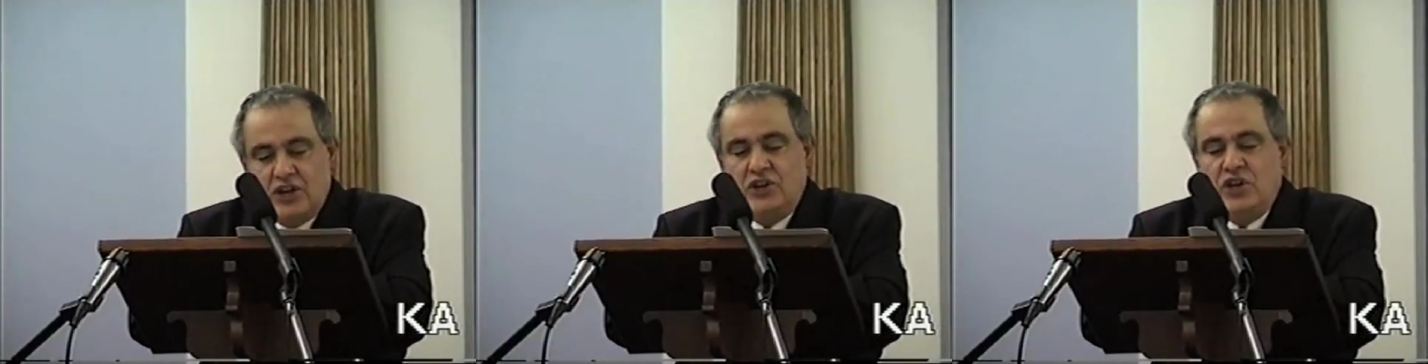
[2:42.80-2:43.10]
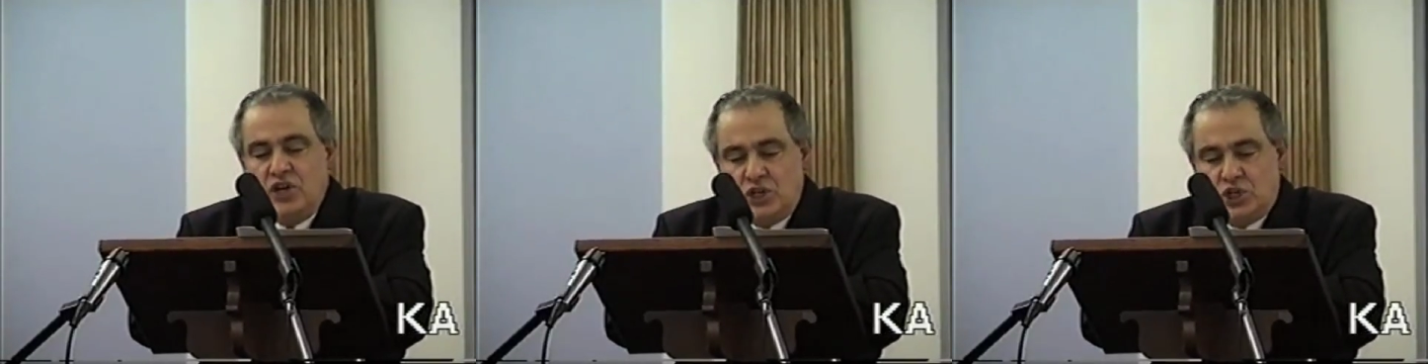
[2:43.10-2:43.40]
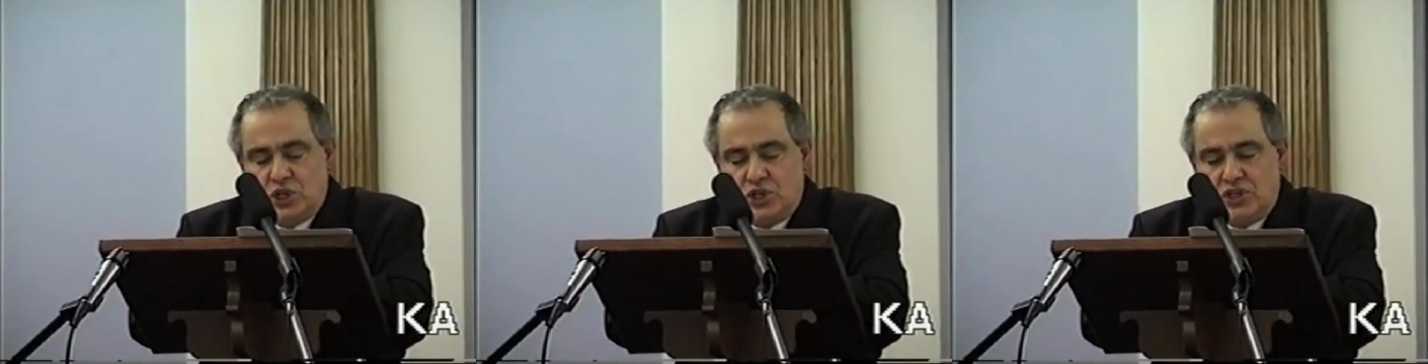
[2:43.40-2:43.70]

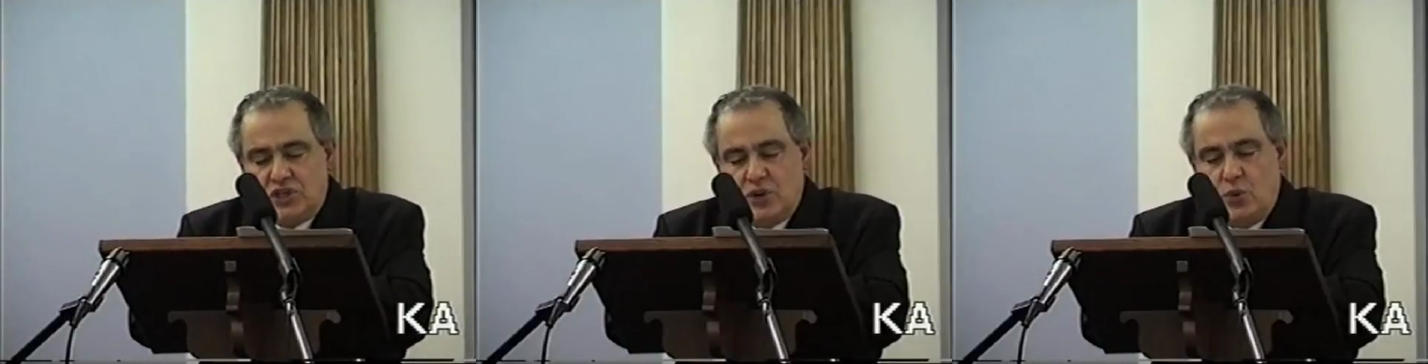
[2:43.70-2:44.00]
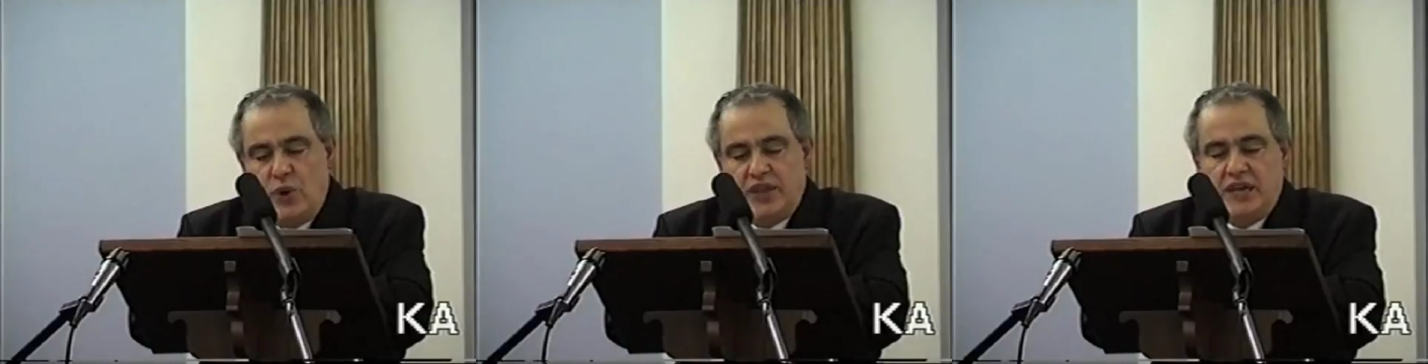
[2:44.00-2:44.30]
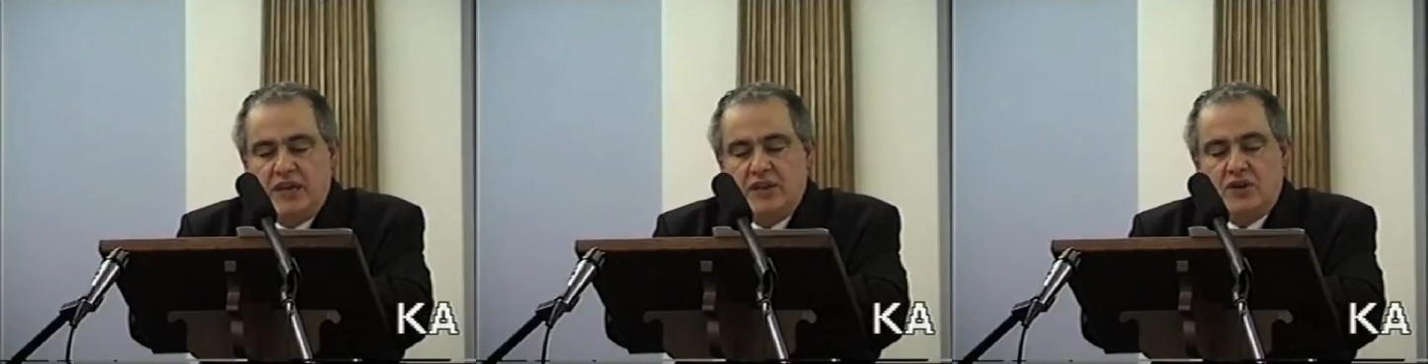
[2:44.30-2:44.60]
nurtured
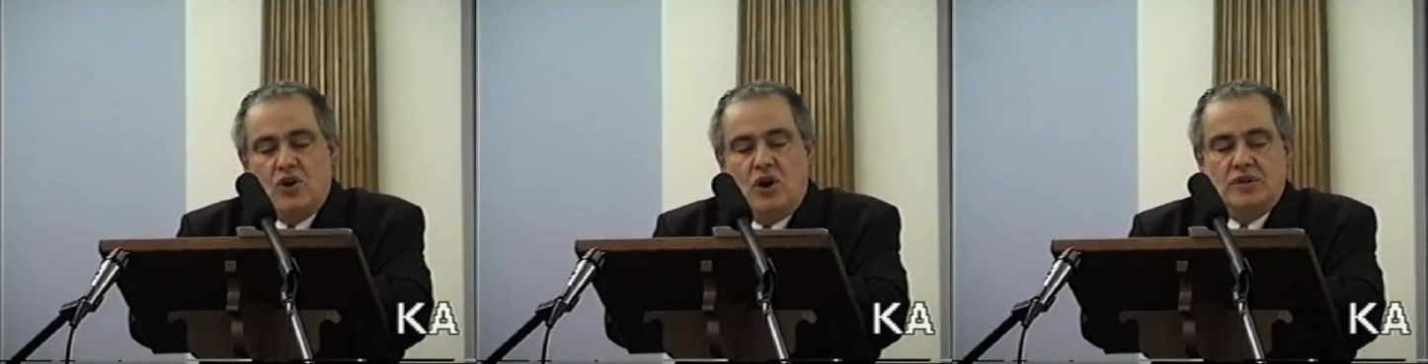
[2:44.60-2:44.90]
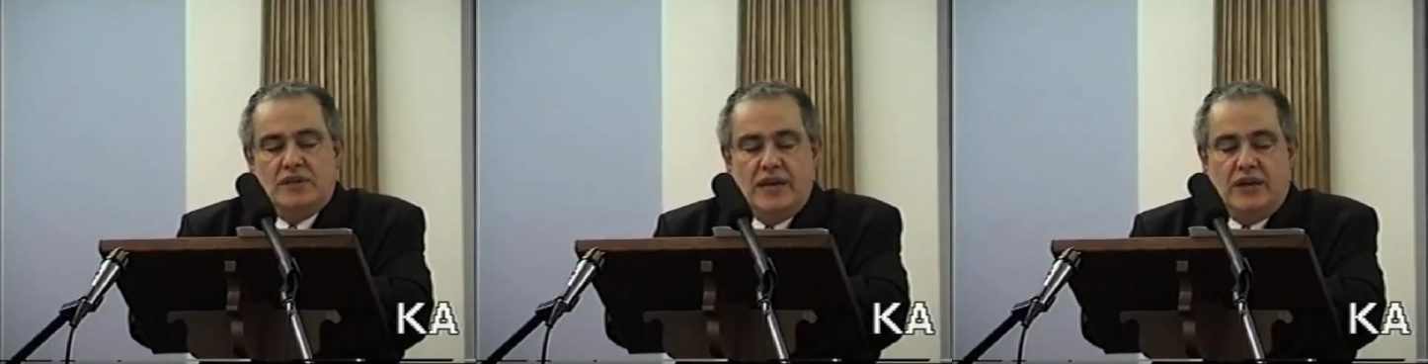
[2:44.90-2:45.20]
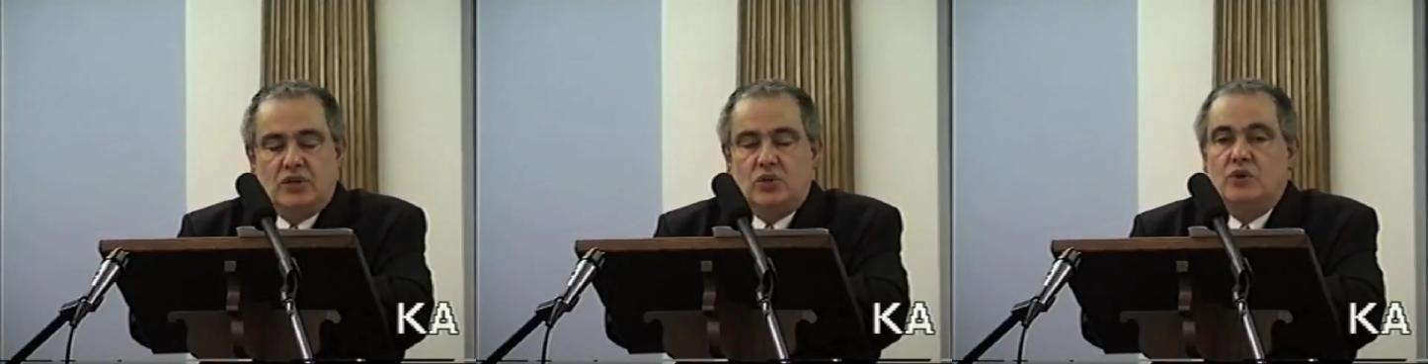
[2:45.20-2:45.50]
within the
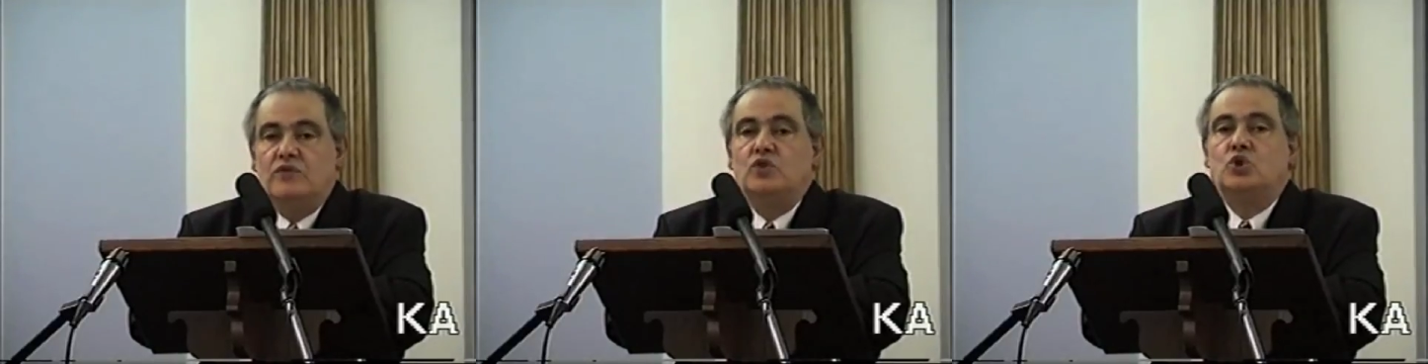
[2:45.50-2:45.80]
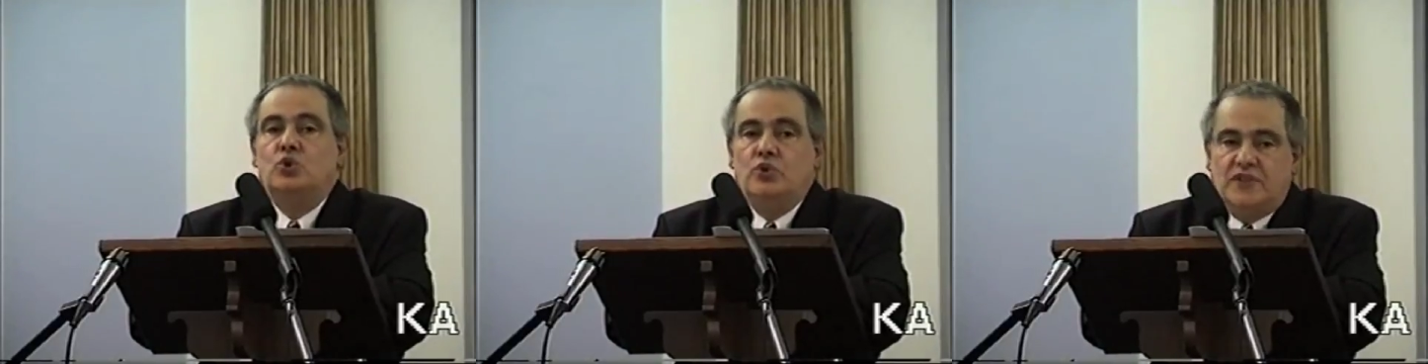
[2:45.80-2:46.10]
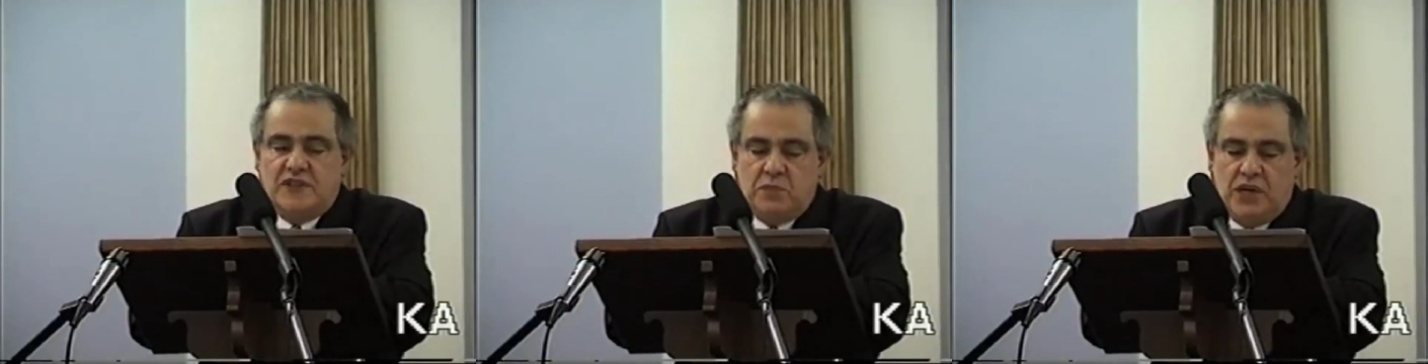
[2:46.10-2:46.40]
context of
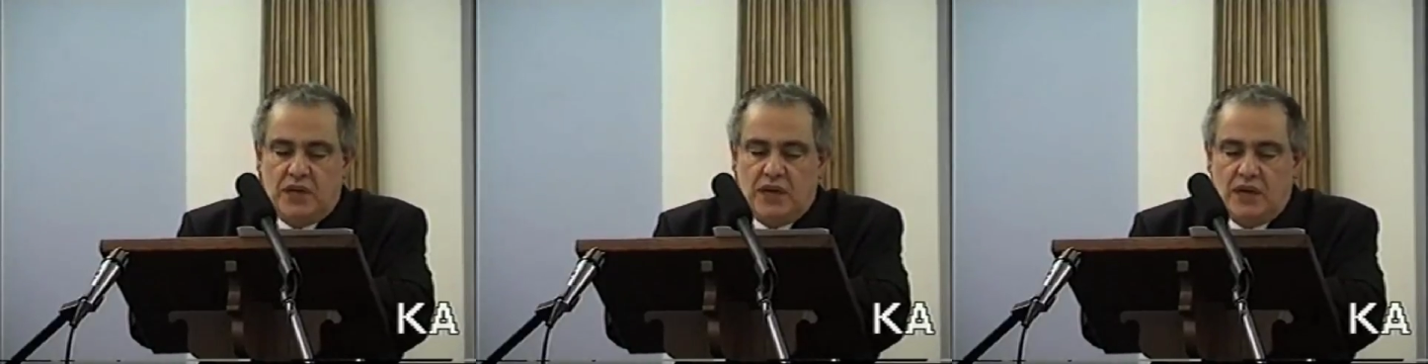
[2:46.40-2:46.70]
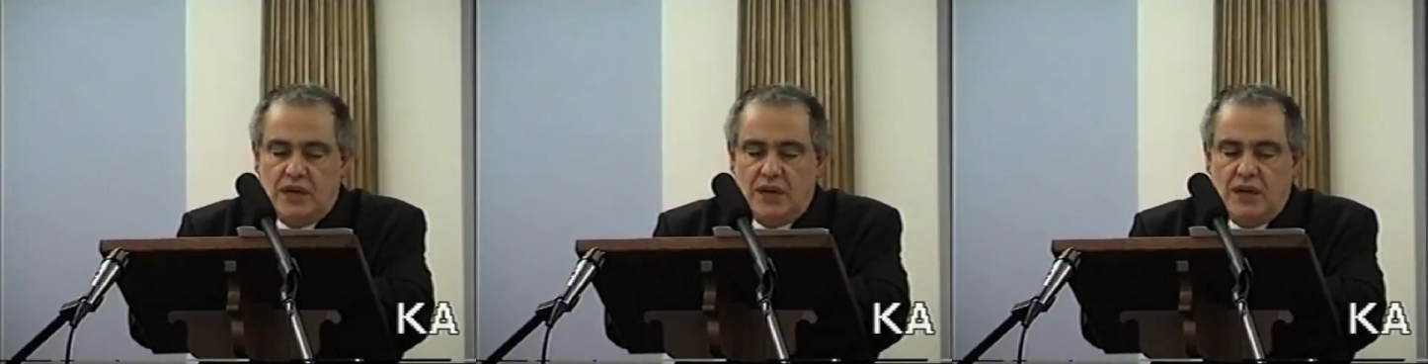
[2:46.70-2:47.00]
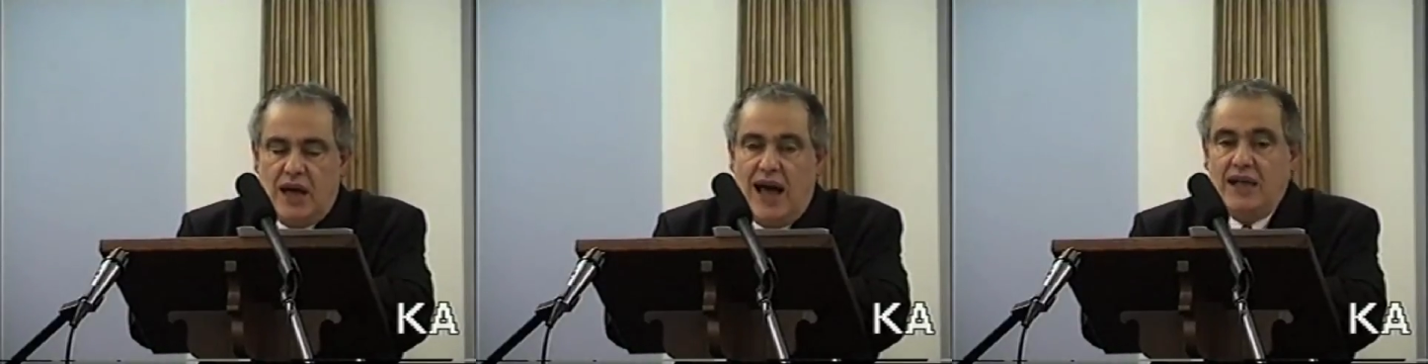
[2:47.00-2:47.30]
truth-speaking
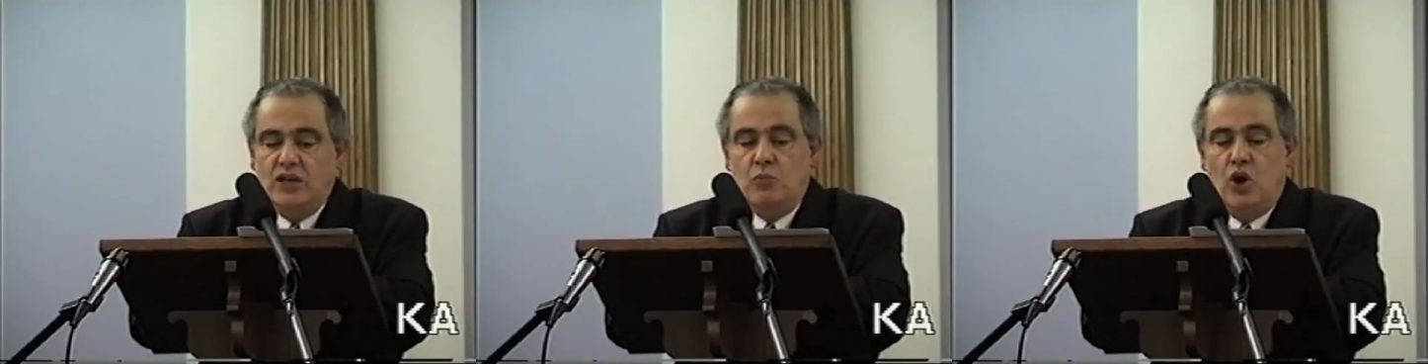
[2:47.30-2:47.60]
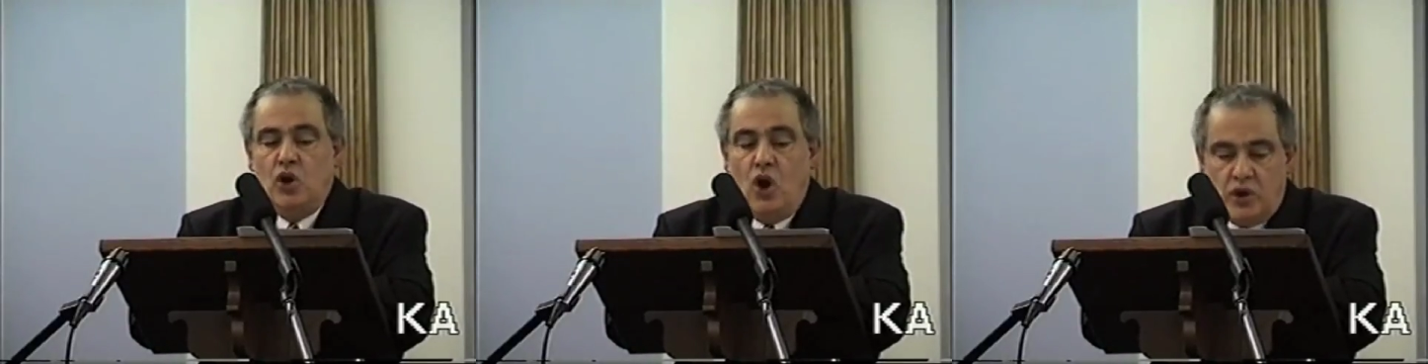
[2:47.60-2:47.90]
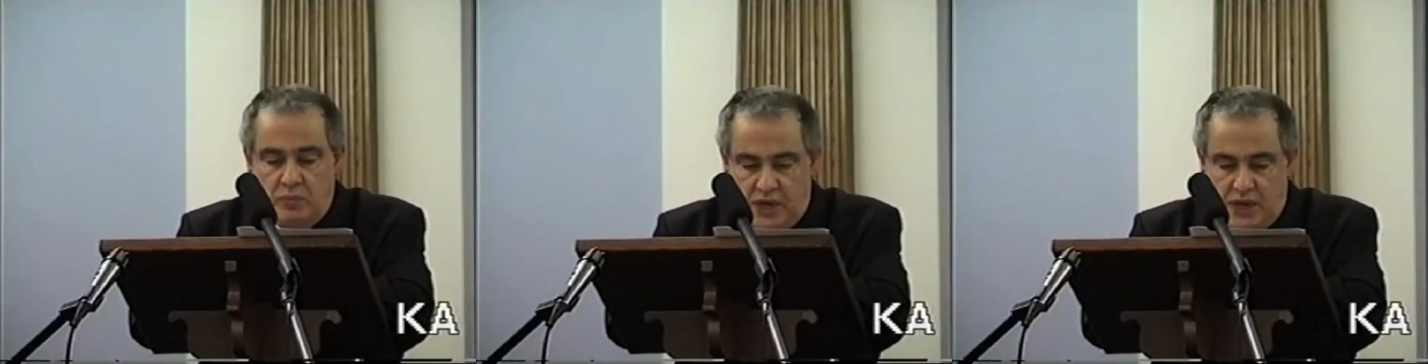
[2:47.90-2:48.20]
and
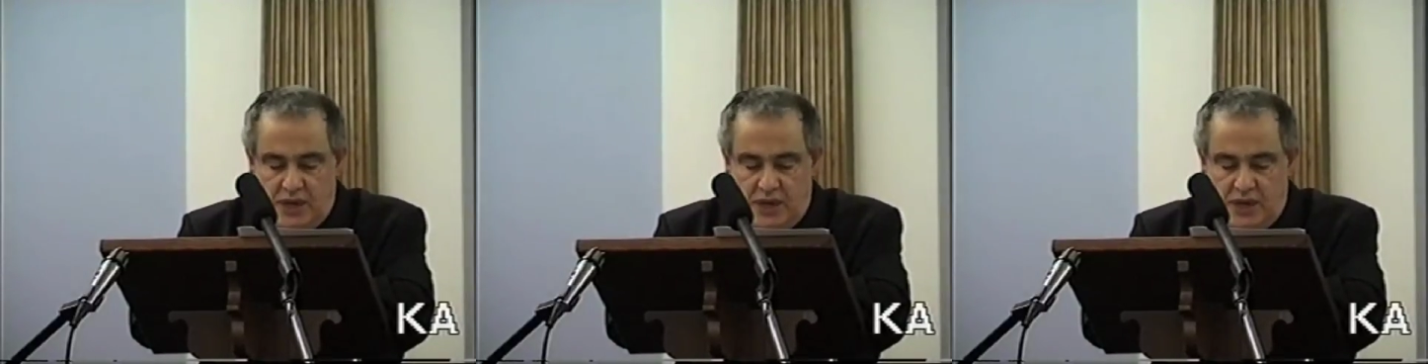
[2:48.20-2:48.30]
monogamy,